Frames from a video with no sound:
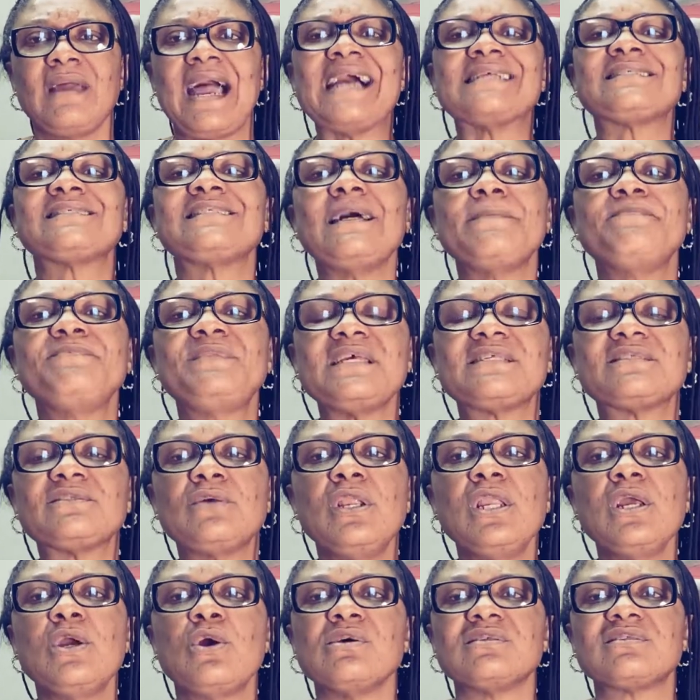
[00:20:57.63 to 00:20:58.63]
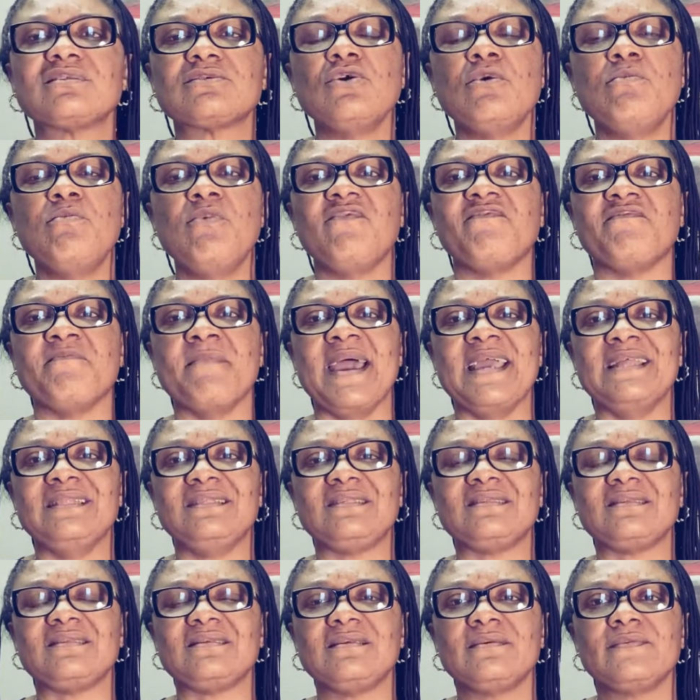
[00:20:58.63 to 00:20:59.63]
Accept this Holy Ghost School
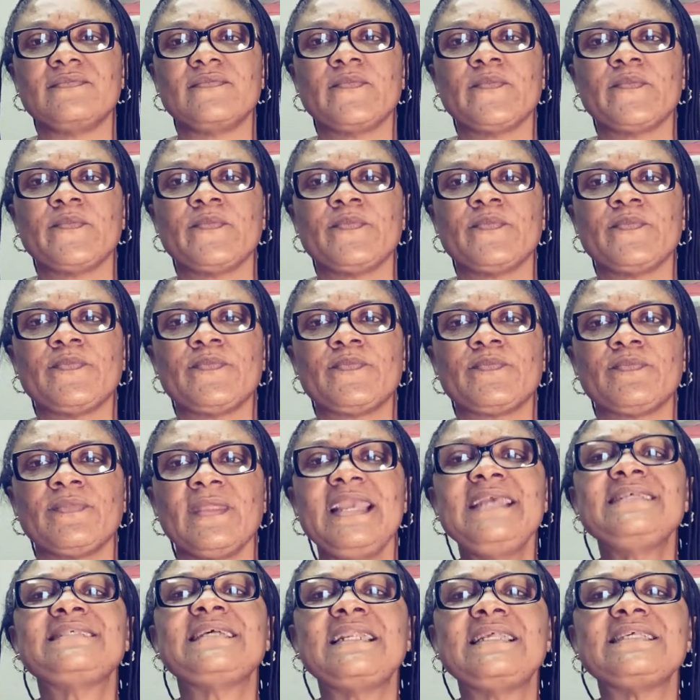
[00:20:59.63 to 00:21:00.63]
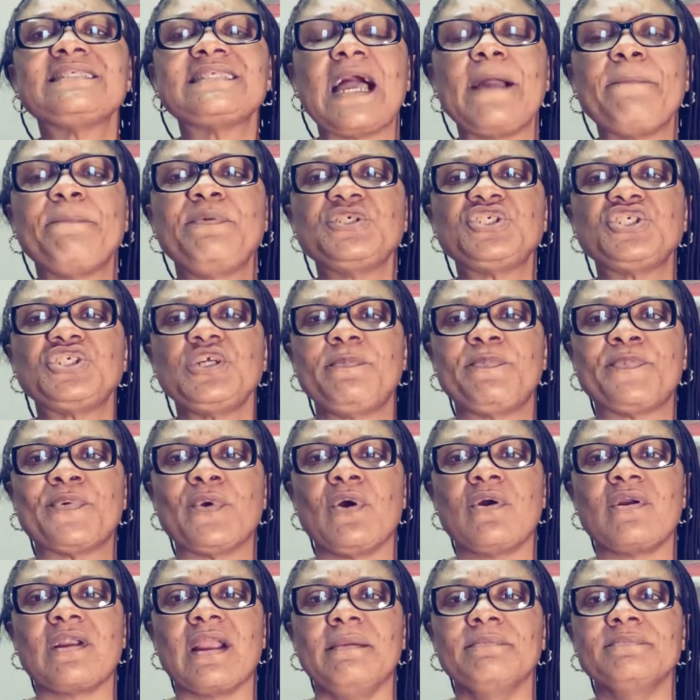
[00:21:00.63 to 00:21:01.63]
movement. It's a discipleship
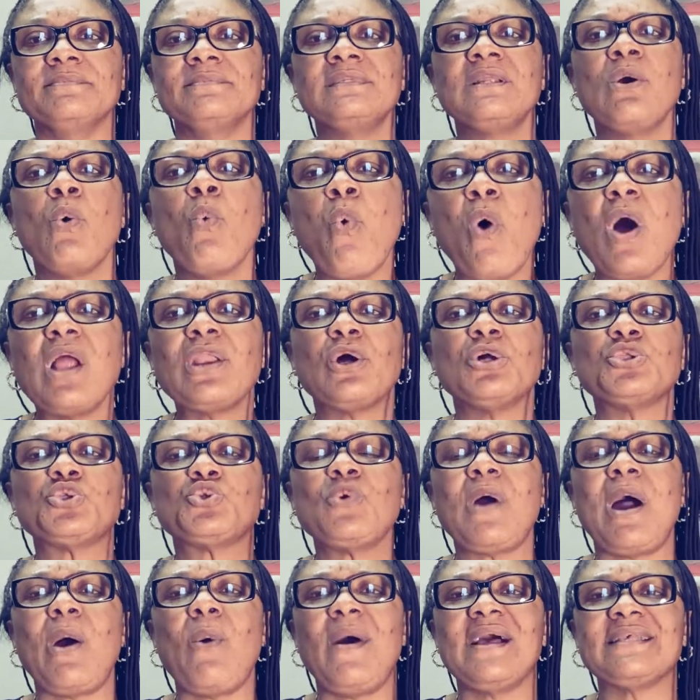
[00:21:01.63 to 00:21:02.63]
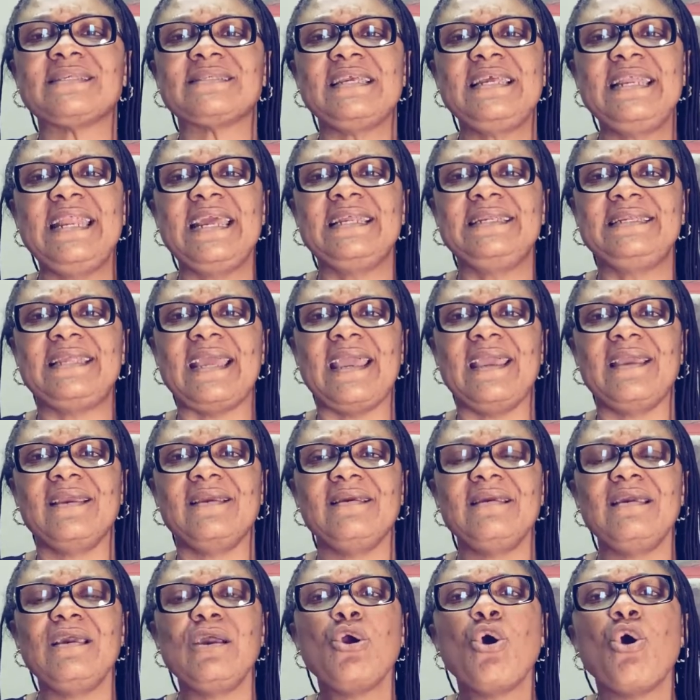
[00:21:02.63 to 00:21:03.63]
program. 1 or 2 hours in a day.
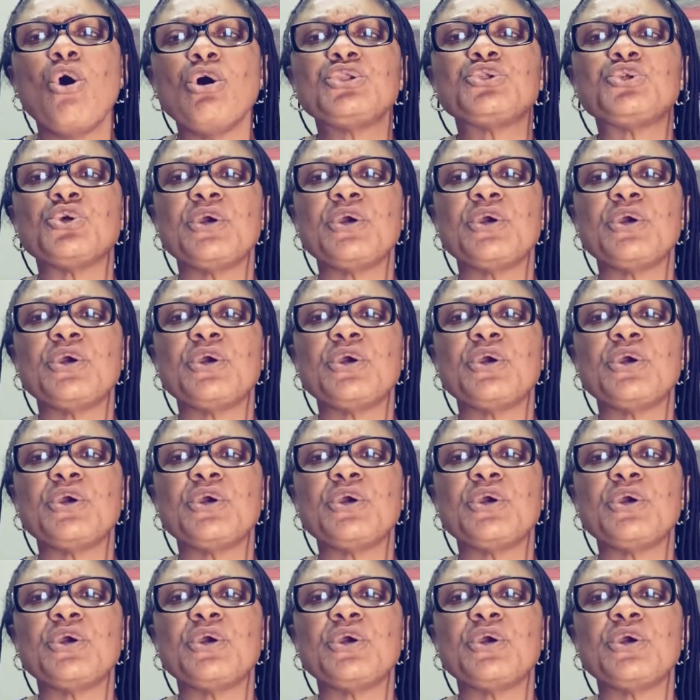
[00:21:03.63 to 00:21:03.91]
Go